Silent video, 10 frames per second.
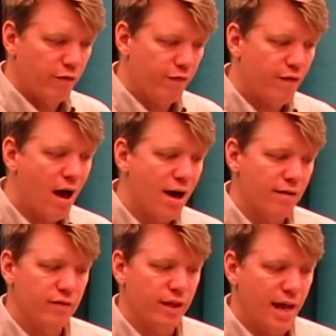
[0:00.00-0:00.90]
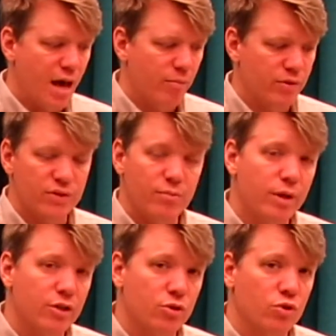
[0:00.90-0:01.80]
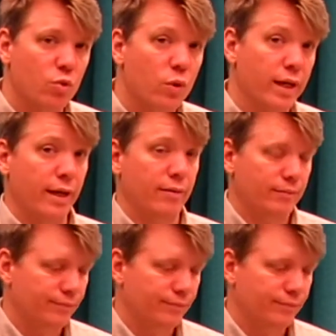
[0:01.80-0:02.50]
of 5 that happens in measure 20.